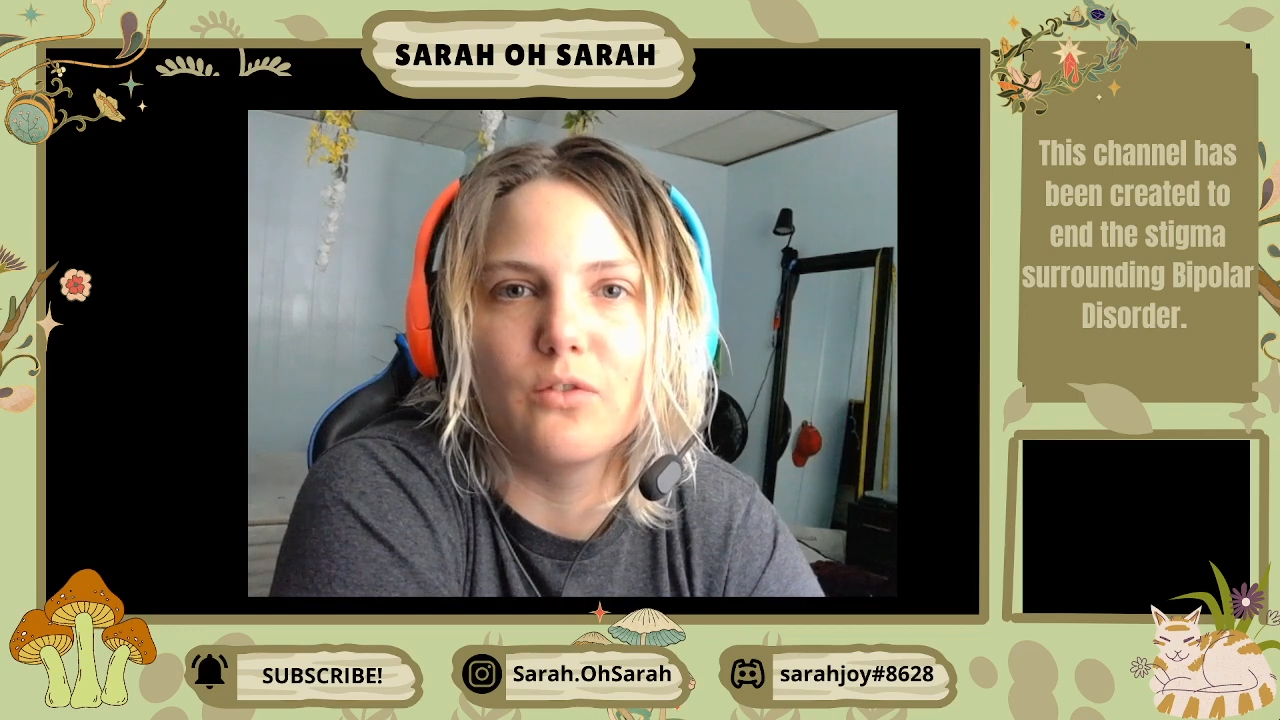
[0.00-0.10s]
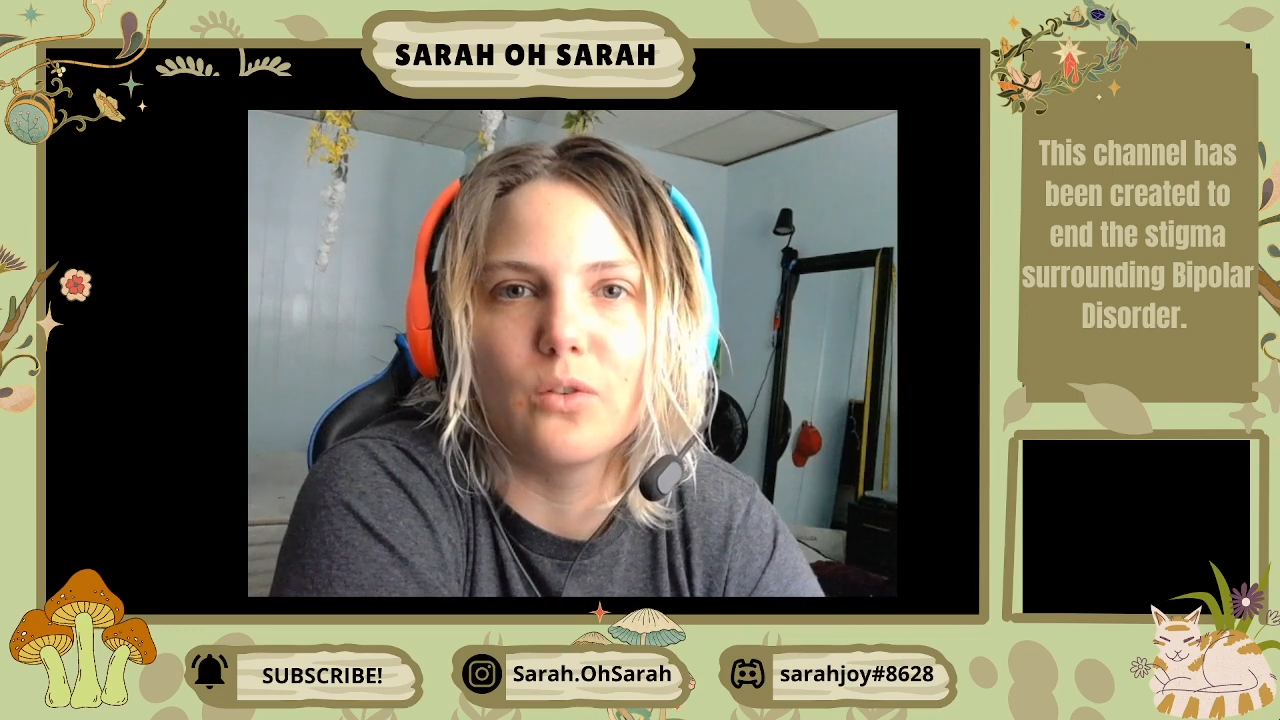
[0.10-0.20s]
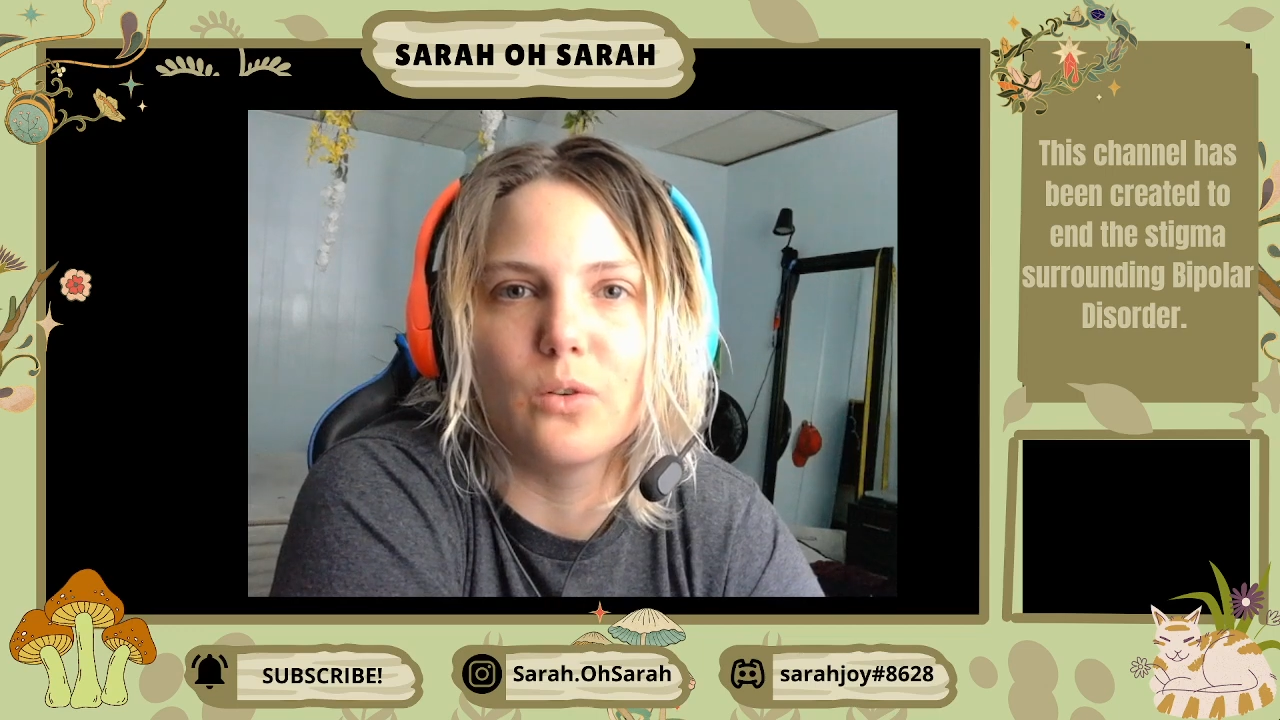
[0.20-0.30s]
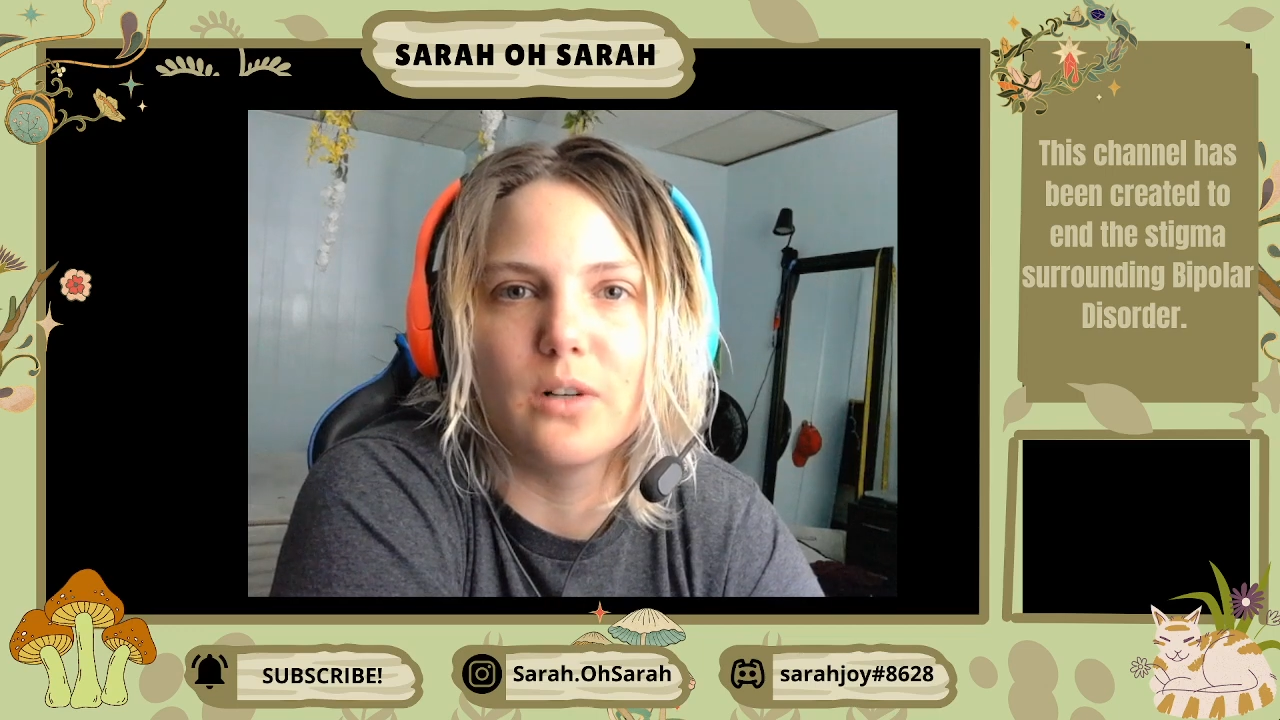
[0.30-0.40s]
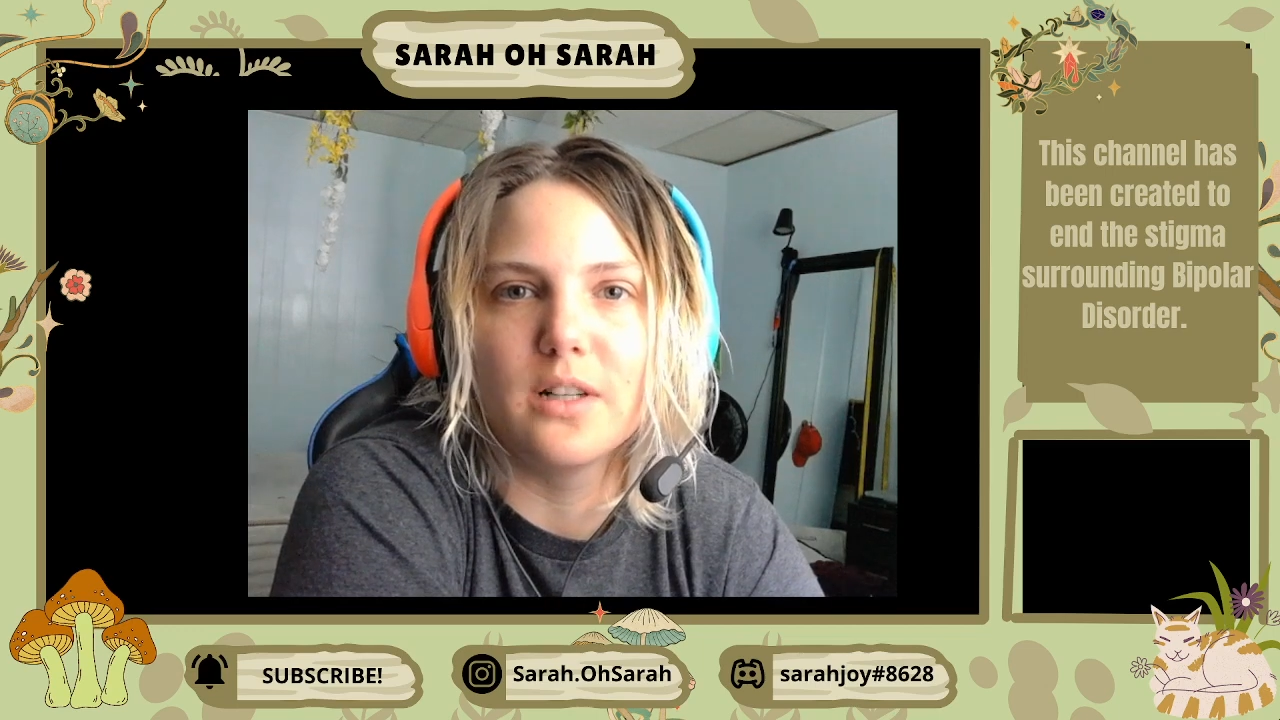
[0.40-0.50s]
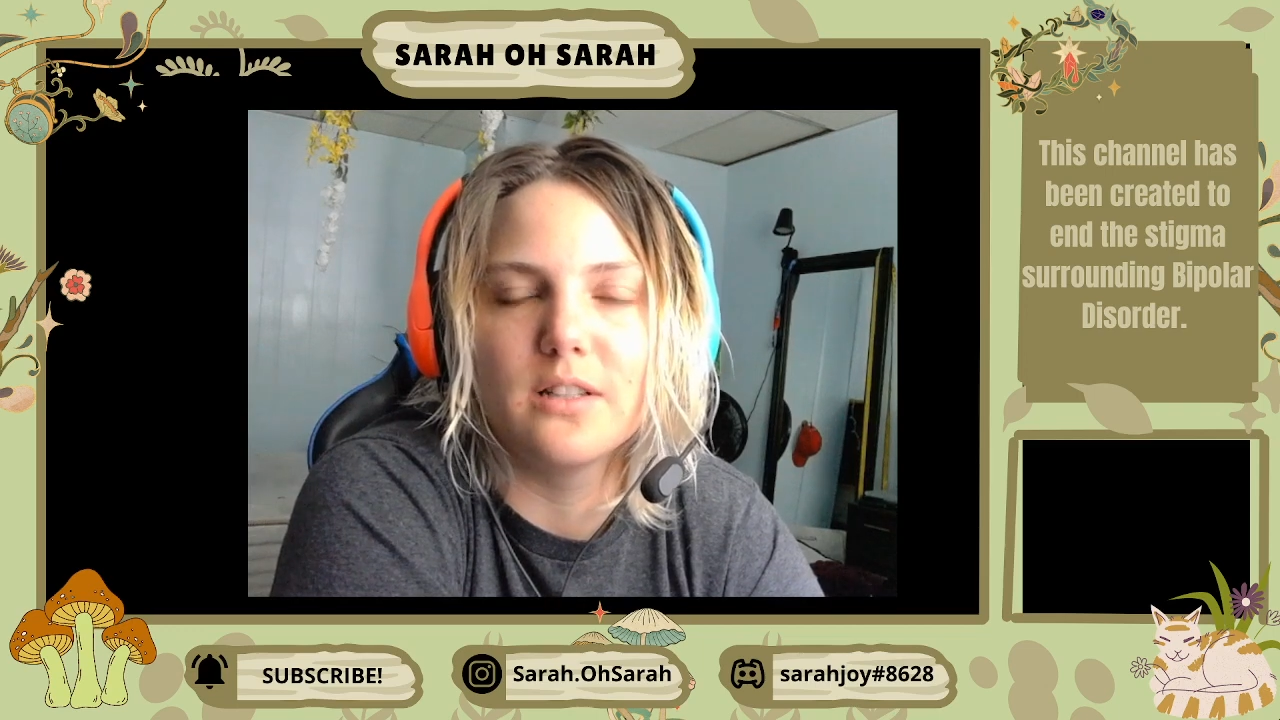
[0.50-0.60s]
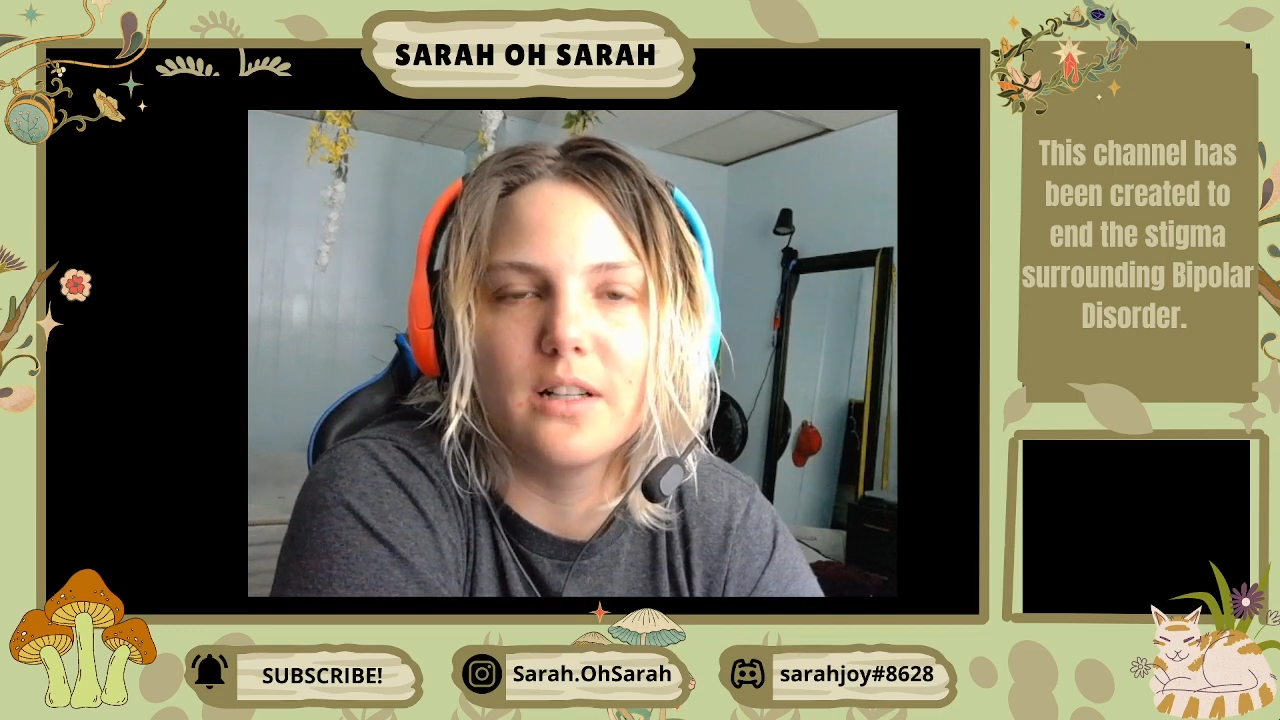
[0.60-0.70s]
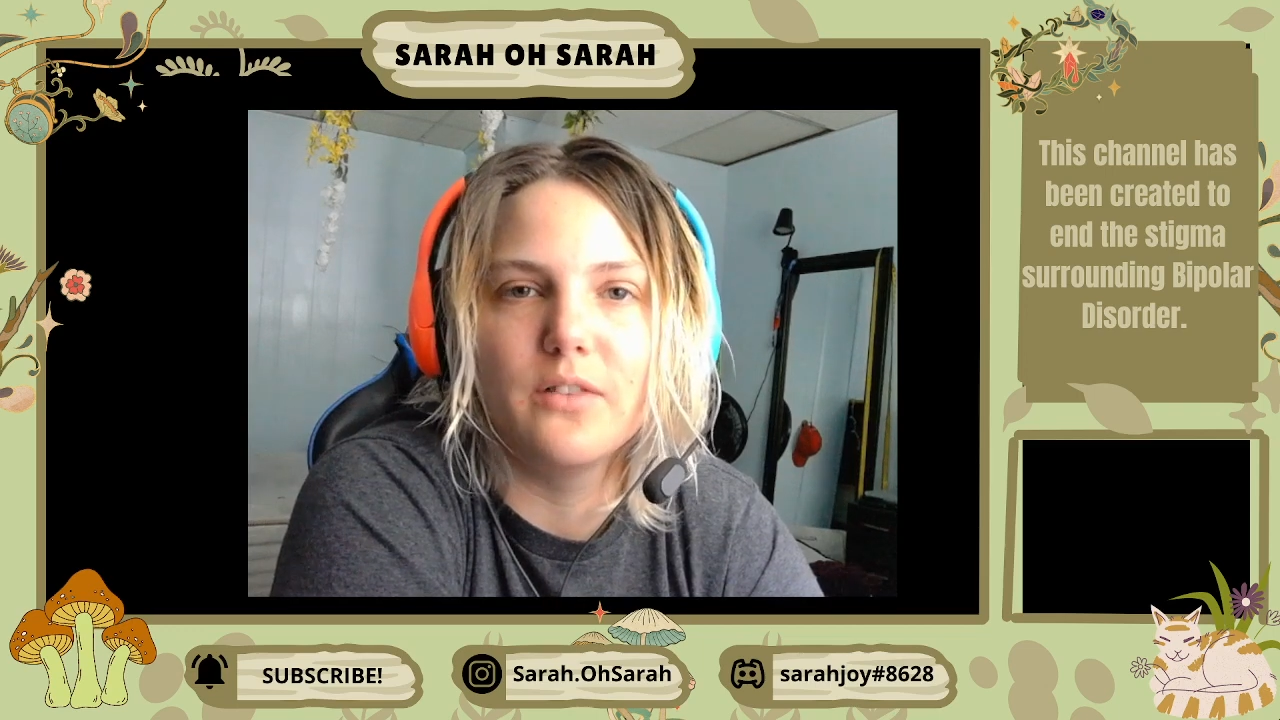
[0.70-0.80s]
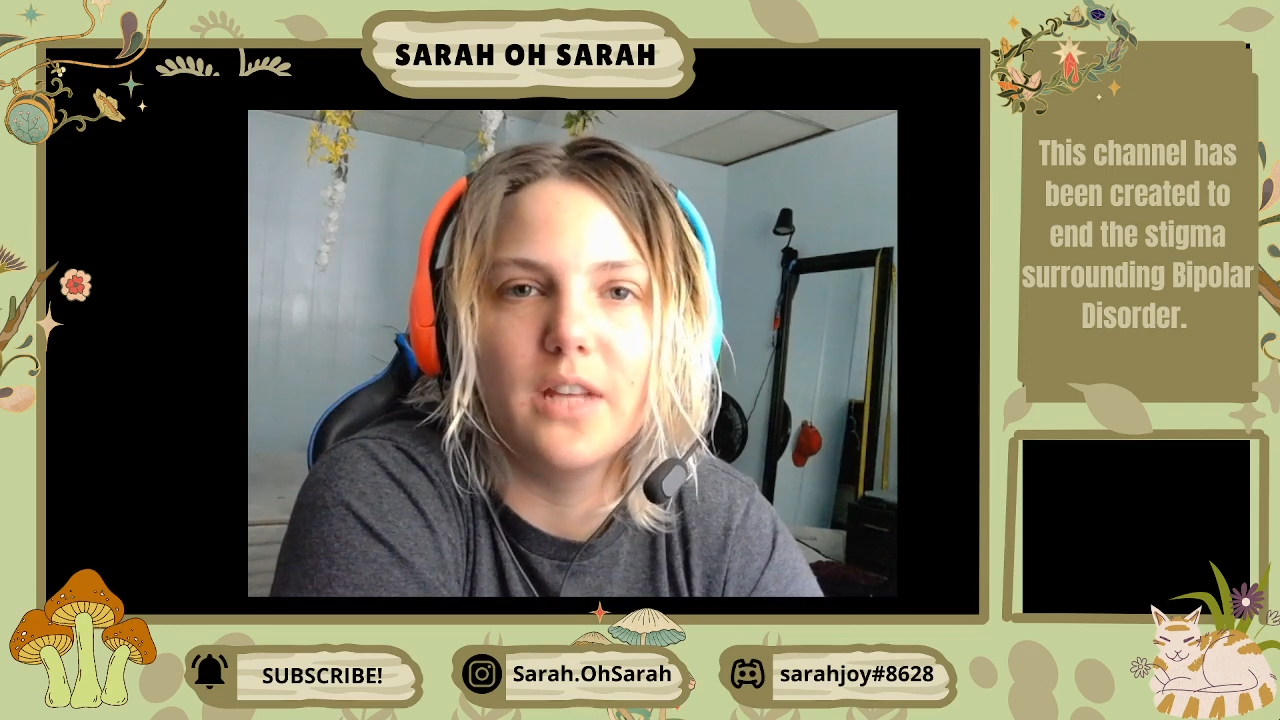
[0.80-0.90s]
for instead of